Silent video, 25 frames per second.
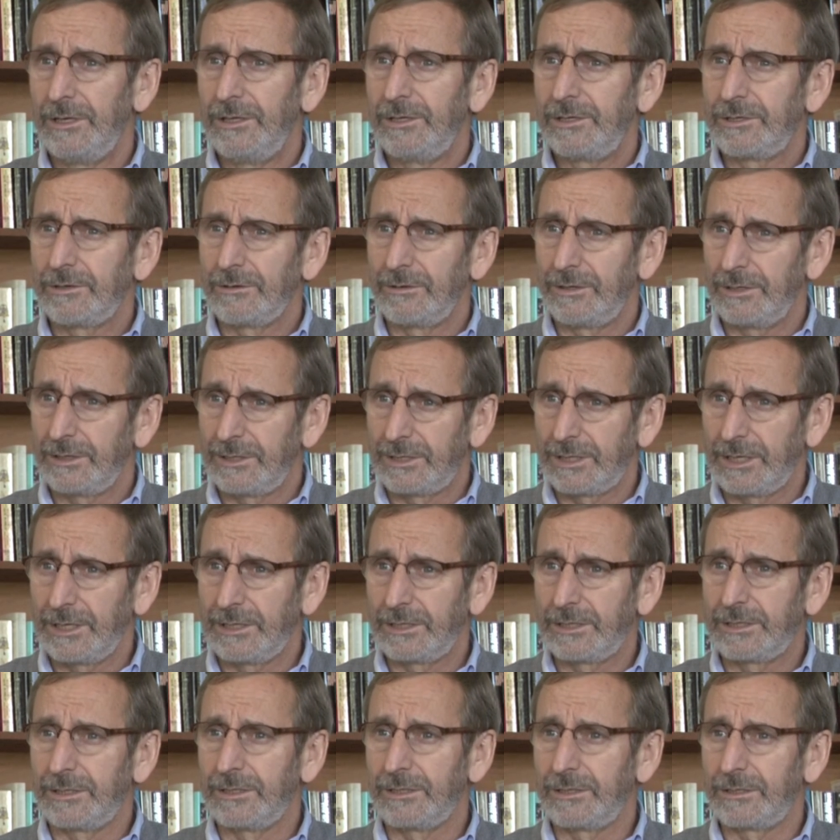So in a
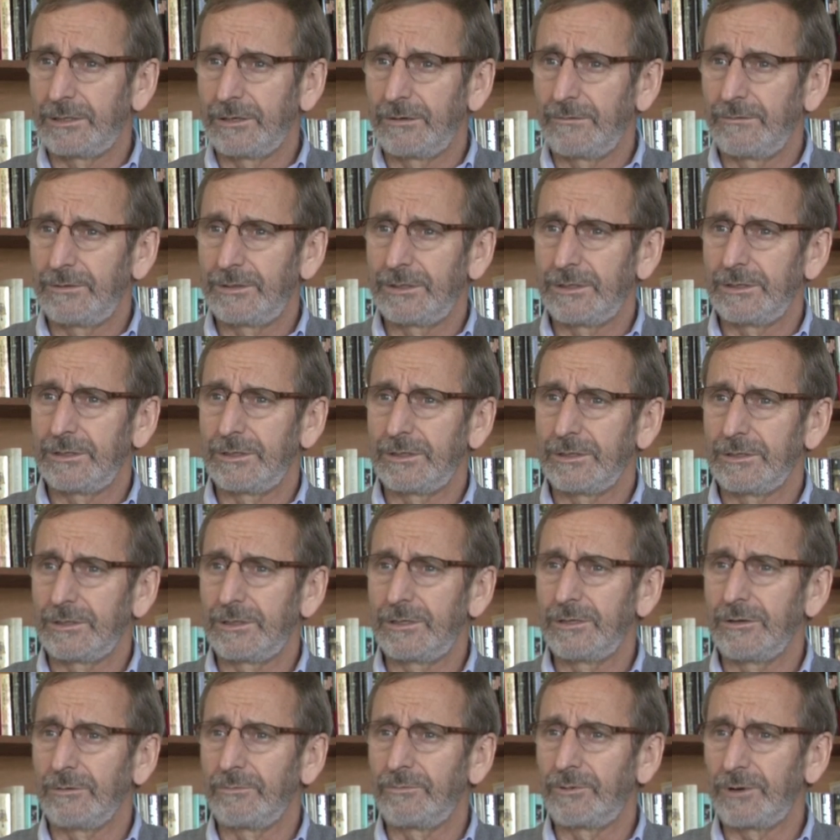sense, the services are
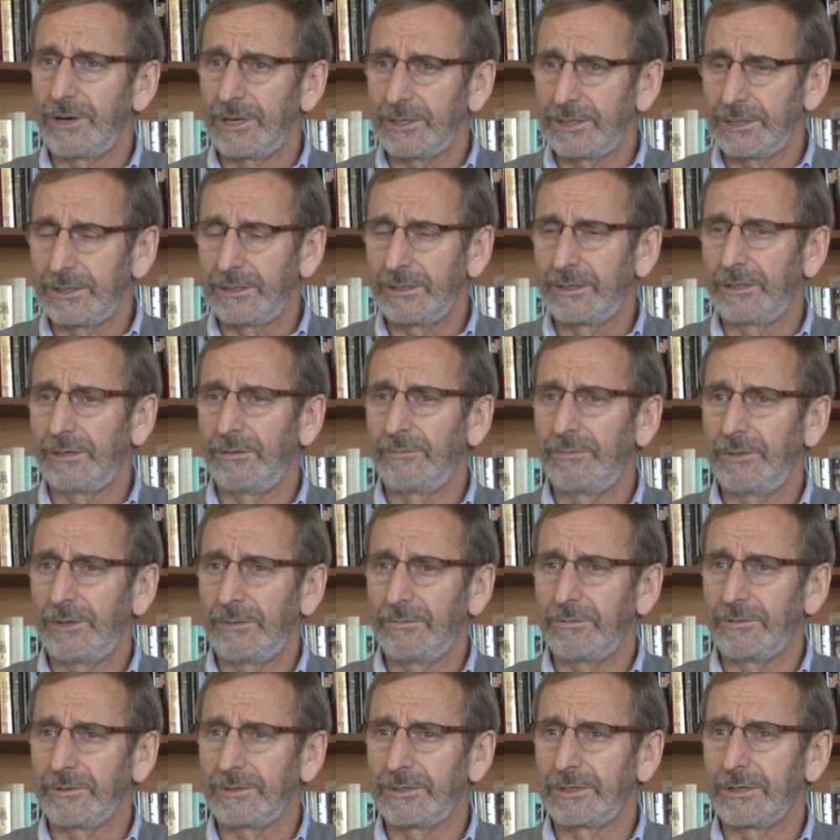still present in
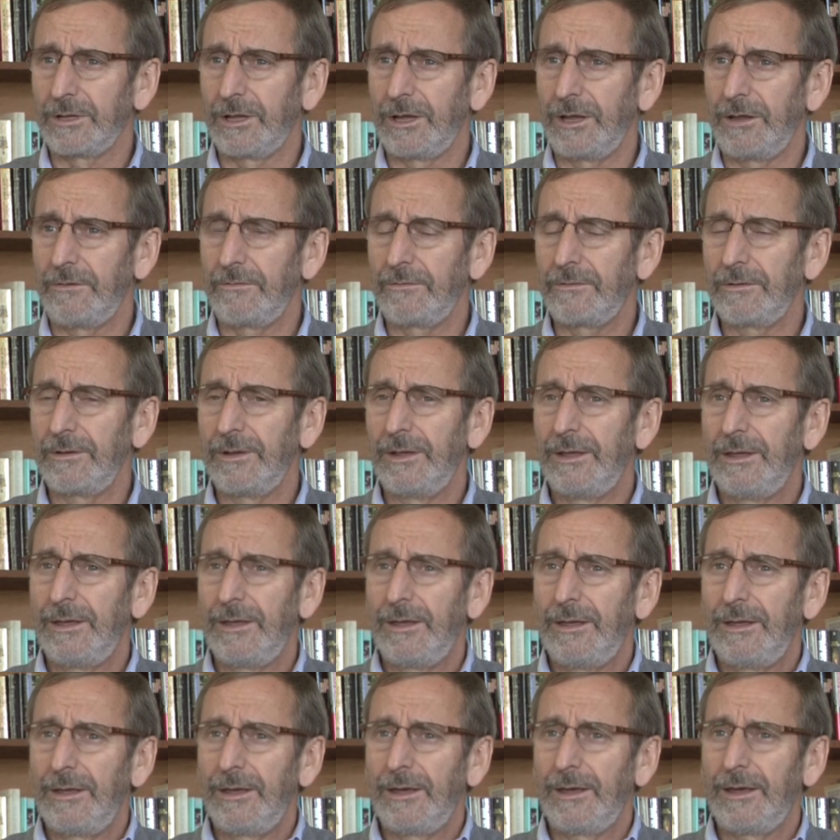people's life
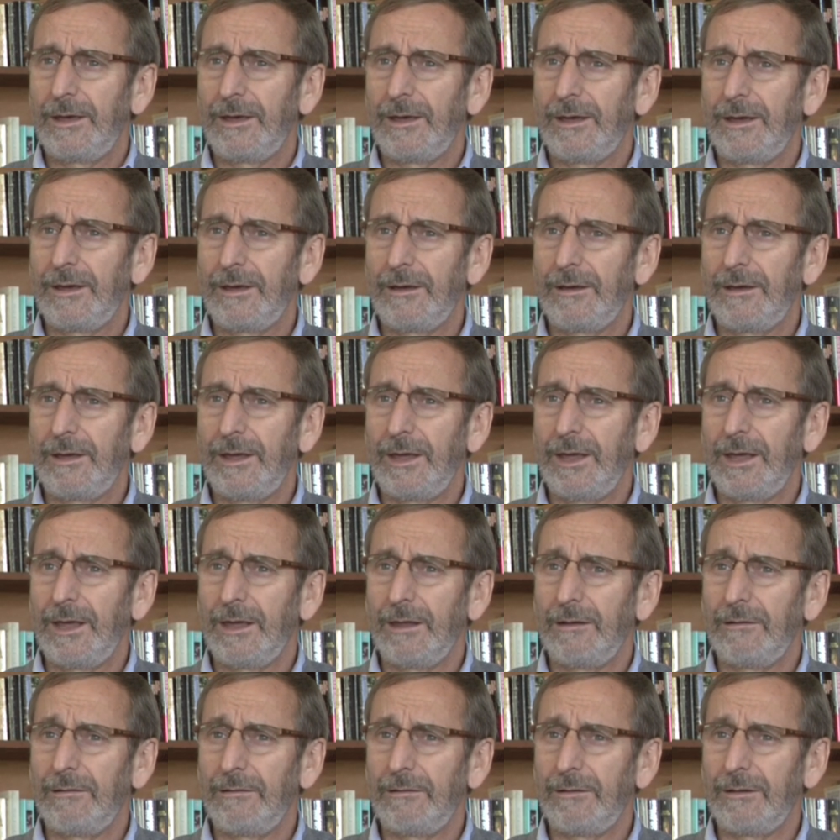
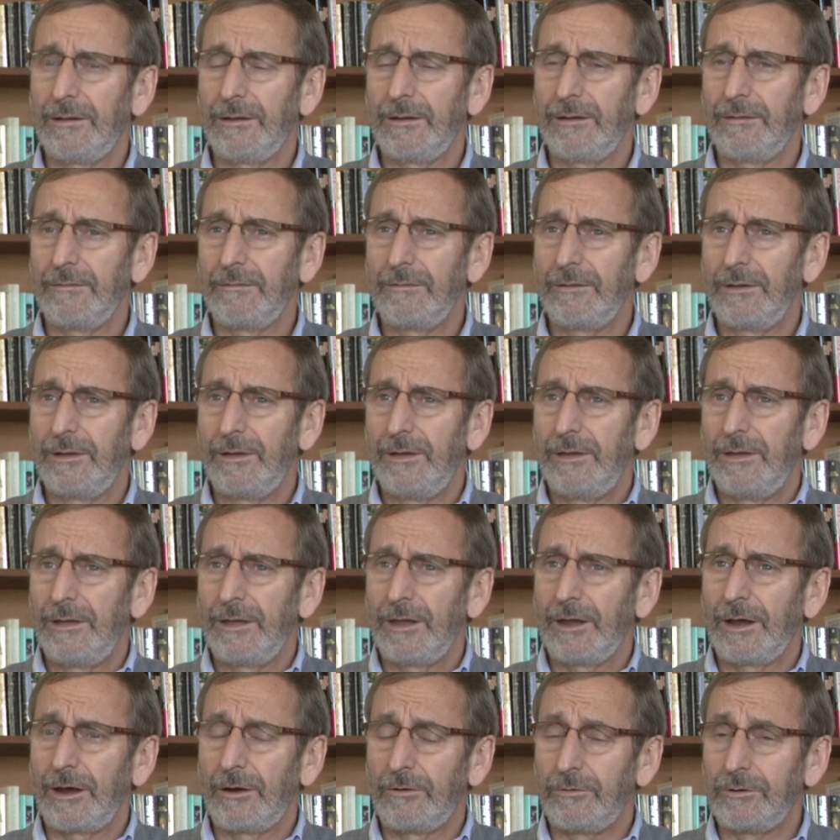and
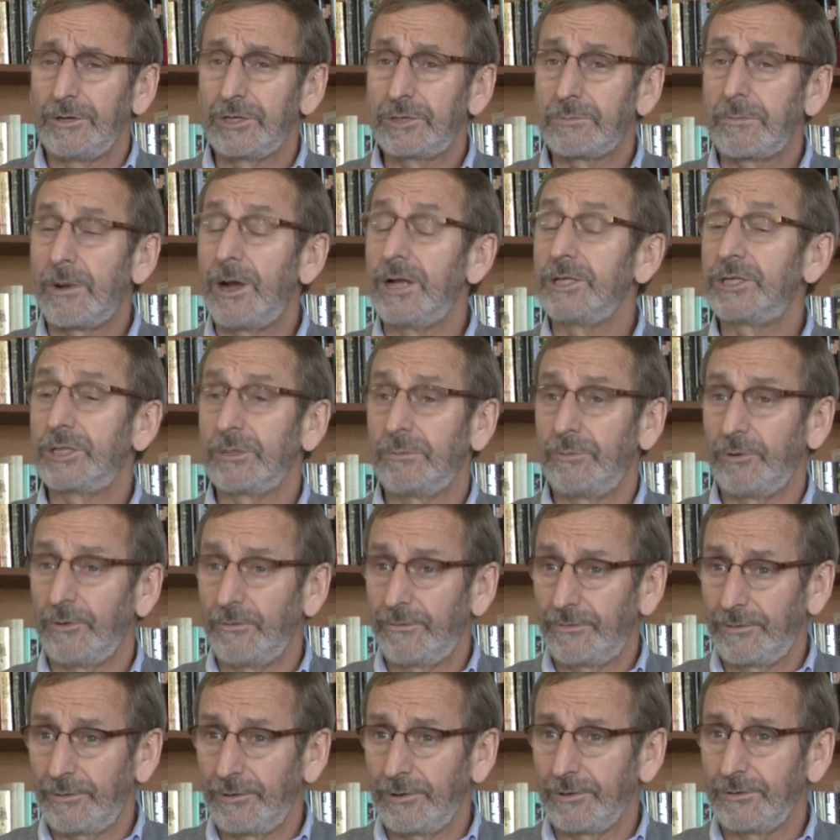are responsible
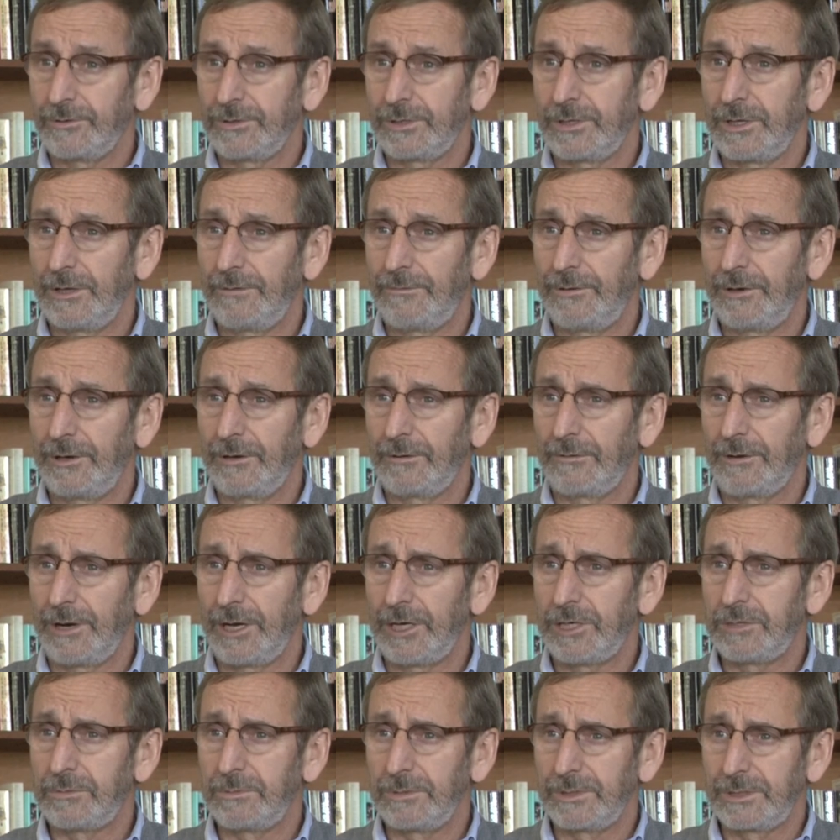for those living
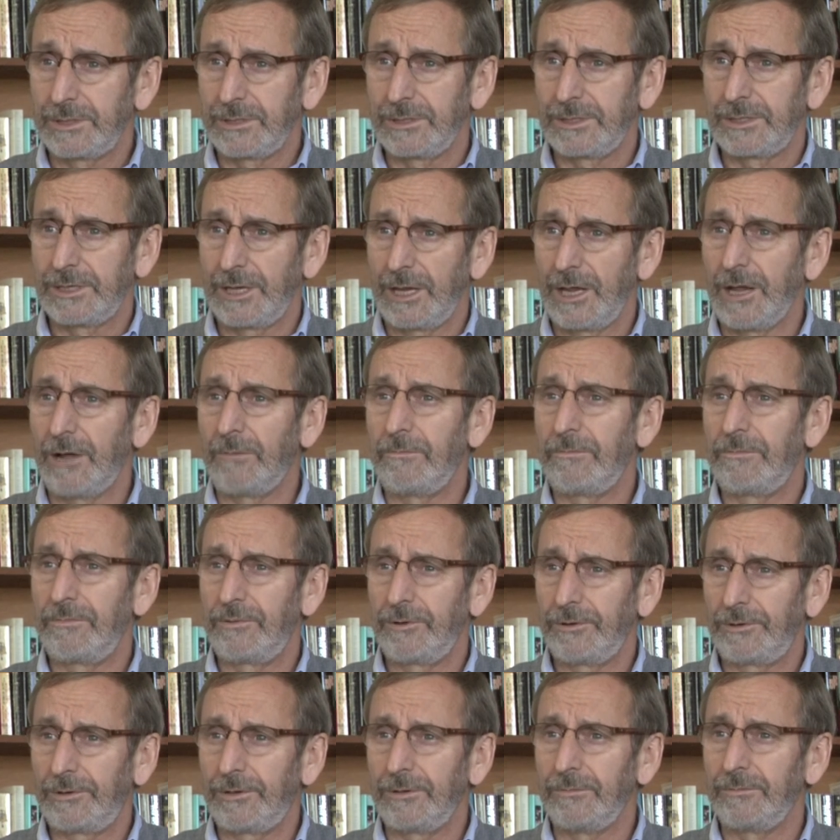arrangements because they help
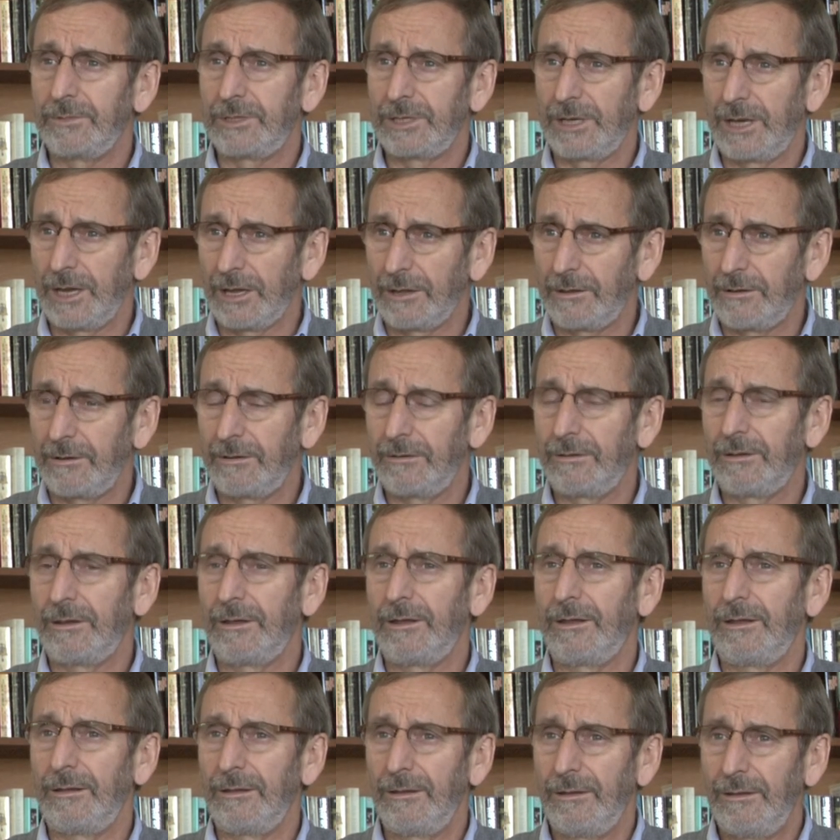put them together,
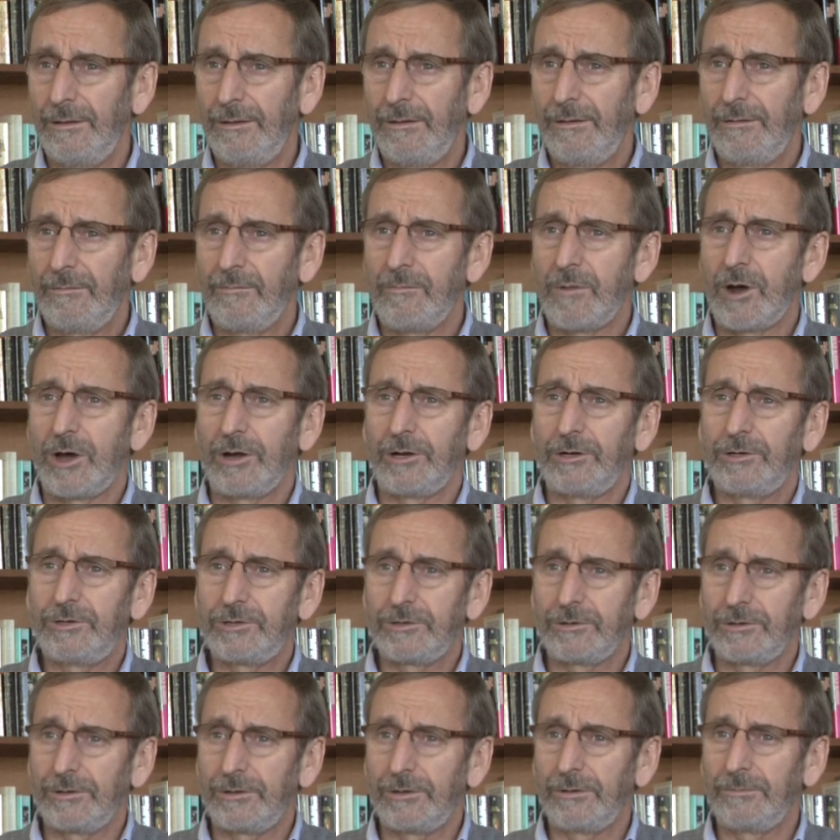they
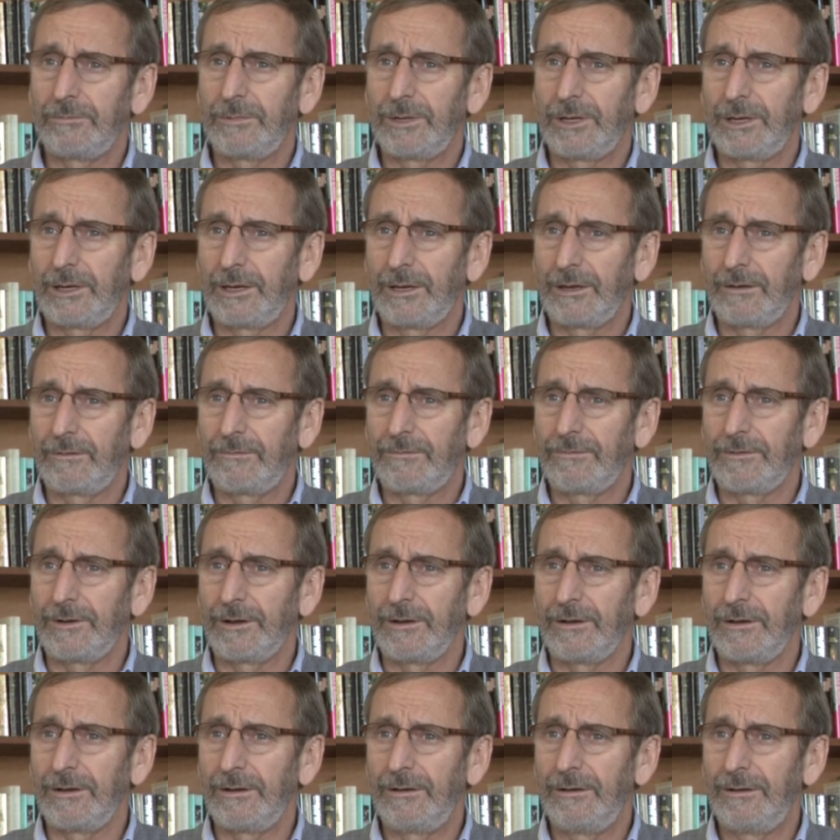monitor them, they get
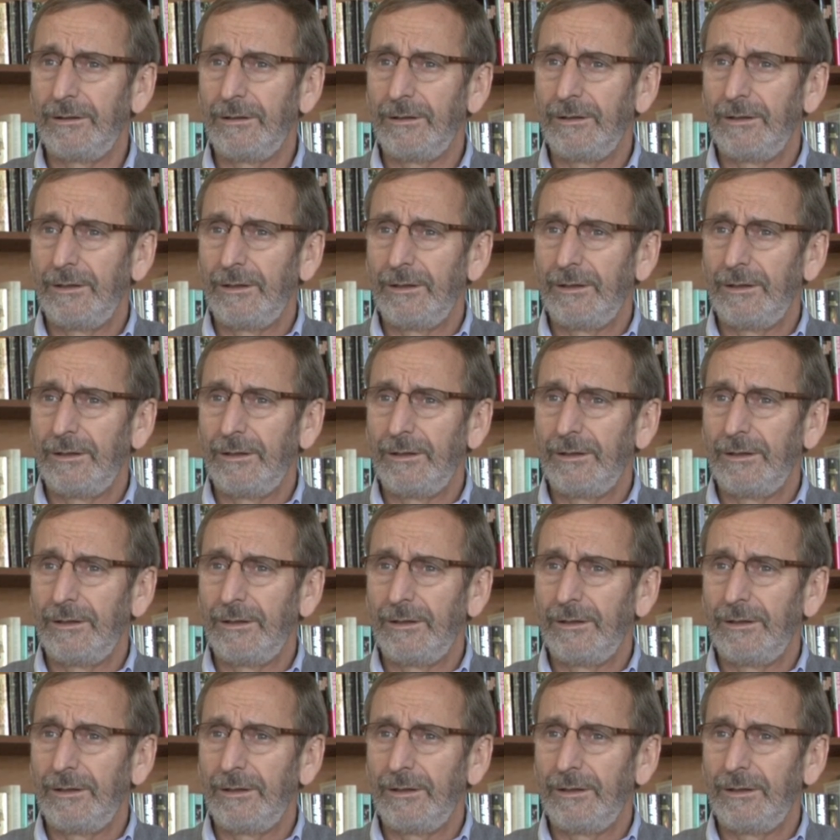funded.